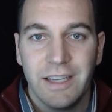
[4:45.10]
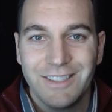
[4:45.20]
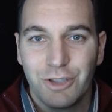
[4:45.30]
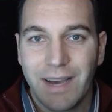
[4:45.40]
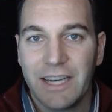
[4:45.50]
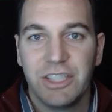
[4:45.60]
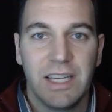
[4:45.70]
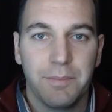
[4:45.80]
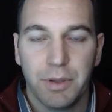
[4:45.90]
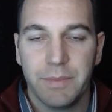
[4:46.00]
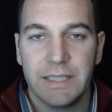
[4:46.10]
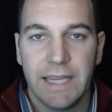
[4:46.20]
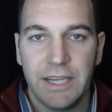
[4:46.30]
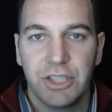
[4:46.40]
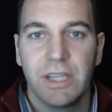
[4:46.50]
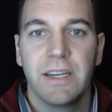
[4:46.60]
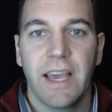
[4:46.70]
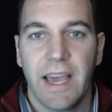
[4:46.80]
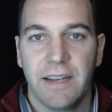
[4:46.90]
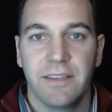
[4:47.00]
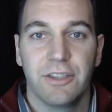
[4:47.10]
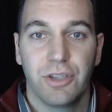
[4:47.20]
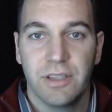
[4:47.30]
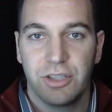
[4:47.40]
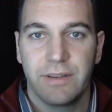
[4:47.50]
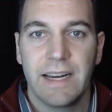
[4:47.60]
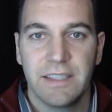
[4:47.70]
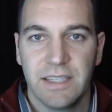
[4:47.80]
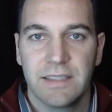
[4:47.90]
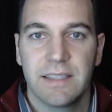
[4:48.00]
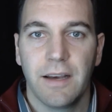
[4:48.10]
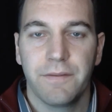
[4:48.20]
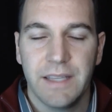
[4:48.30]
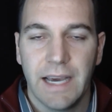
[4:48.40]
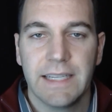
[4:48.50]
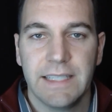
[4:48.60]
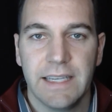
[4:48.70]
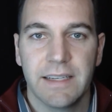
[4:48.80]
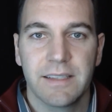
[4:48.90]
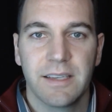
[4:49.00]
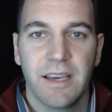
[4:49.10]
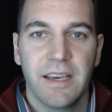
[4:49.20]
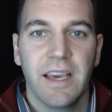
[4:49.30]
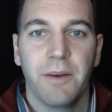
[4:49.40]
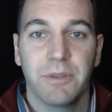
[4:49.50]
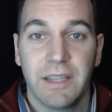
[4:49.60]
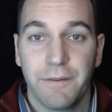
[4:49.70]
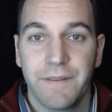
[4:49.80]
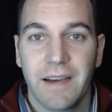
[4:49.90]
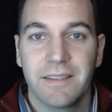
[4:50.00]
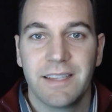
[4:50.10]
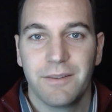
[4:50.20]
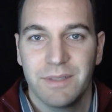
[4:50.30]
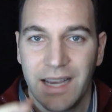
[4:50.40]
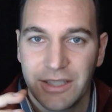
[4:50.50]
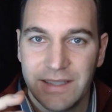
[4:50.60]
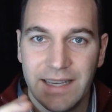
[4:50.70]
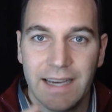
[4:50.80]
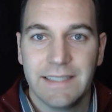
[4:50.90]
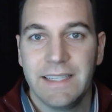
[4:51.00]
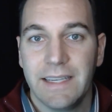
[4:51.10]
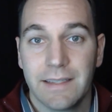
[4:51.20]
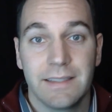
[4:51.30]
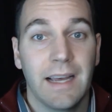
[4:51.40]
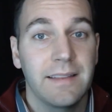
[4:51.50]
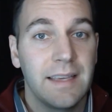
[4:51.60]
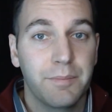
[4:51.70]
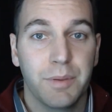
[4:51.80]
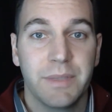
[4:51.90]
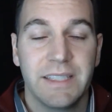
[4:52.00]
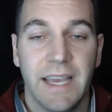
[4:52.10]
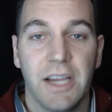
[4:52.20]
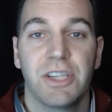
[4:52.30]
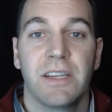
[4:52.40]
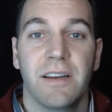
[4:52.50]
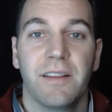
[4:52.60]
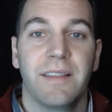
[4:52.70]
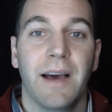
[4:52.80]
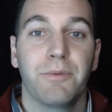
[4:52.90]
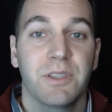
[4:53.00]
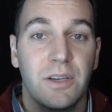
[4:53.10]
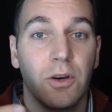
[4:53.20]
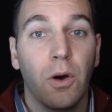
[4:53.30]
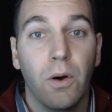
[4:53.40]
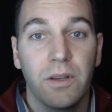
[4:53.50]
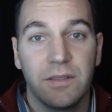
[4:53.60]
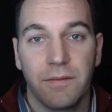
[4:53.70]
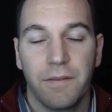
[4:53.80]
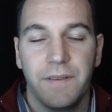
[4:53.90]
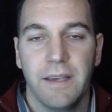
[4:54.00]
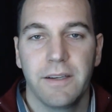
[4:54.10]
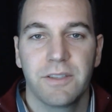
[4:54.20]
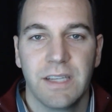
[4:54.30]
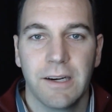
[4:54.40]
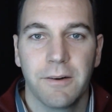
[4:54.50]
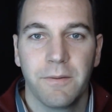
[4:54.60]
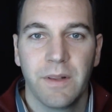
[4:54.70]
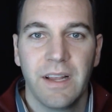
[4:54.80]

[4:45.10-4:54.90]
strategy implementation and the strategy itself, the ideas. And what they found is that it was actually the ideas, not the implementation, that was the cause of the failures here.